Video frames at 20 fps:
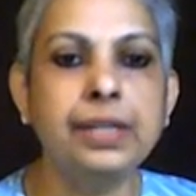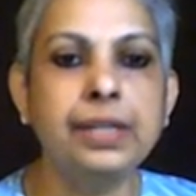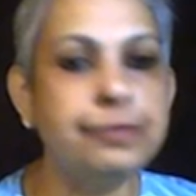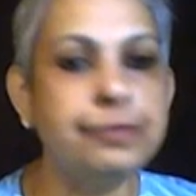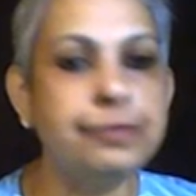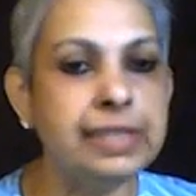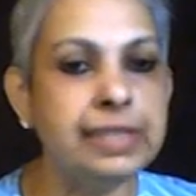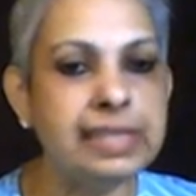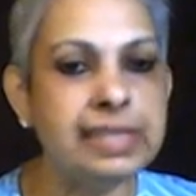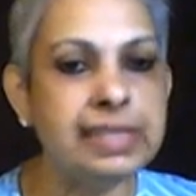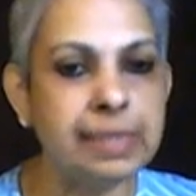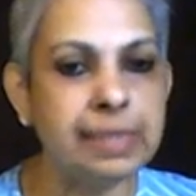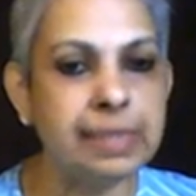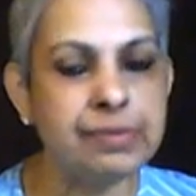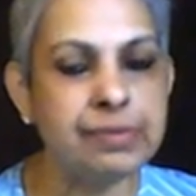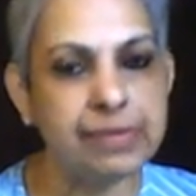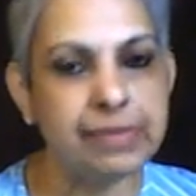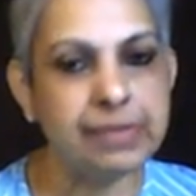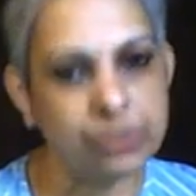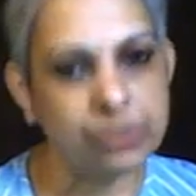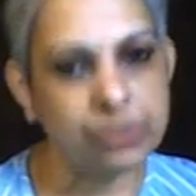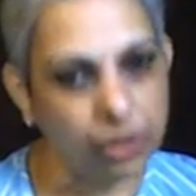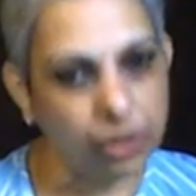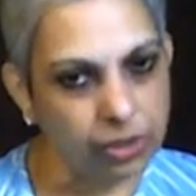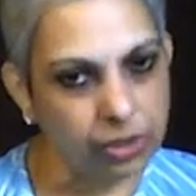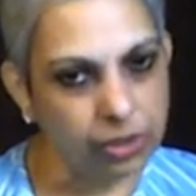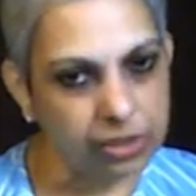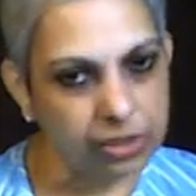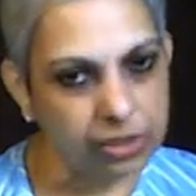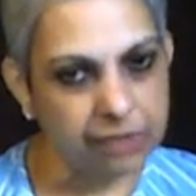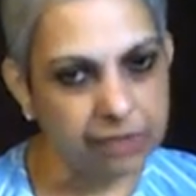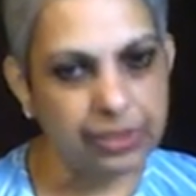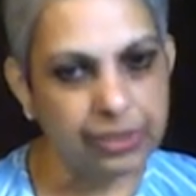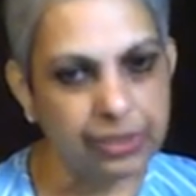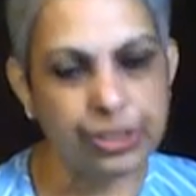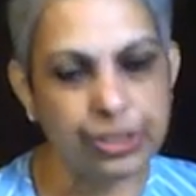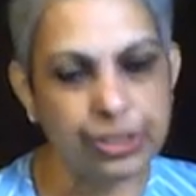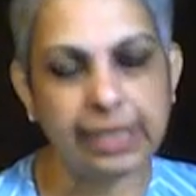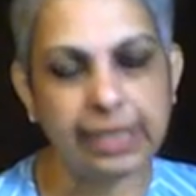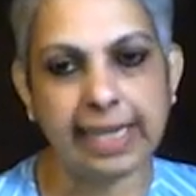The first steps were soil
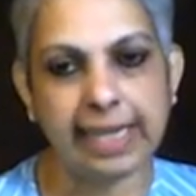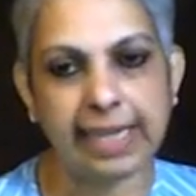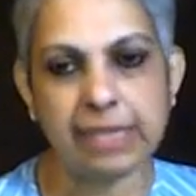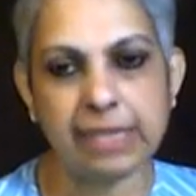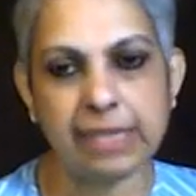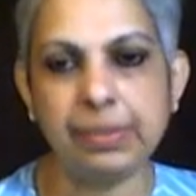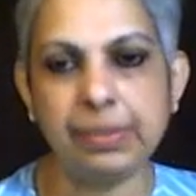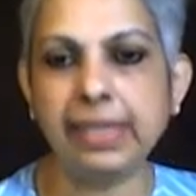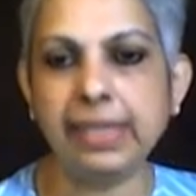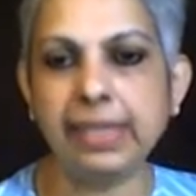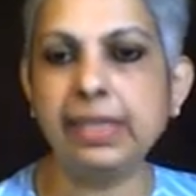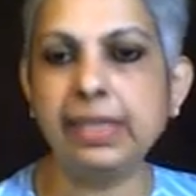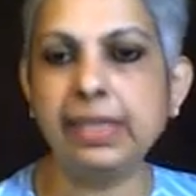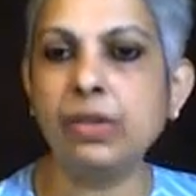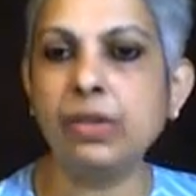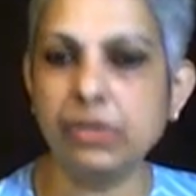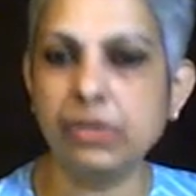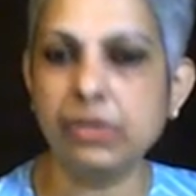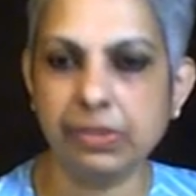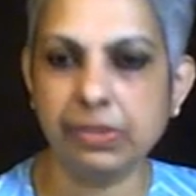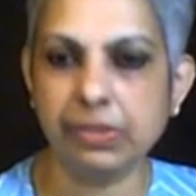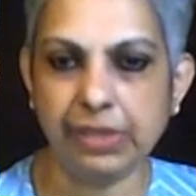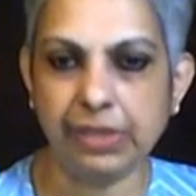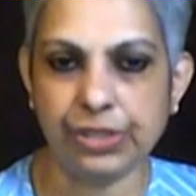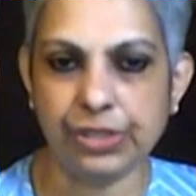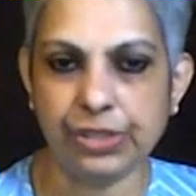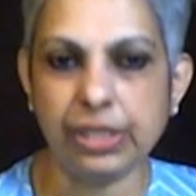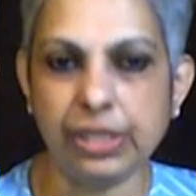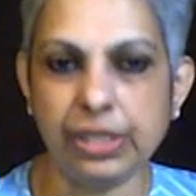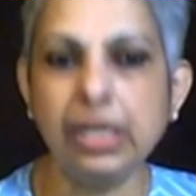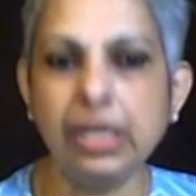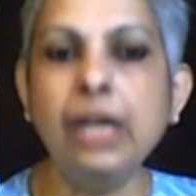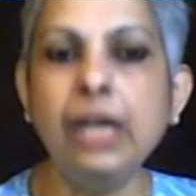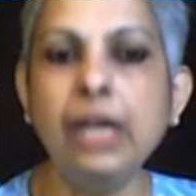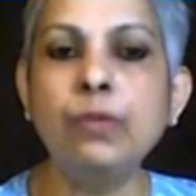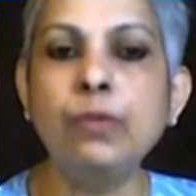conservation and catchment area conservation.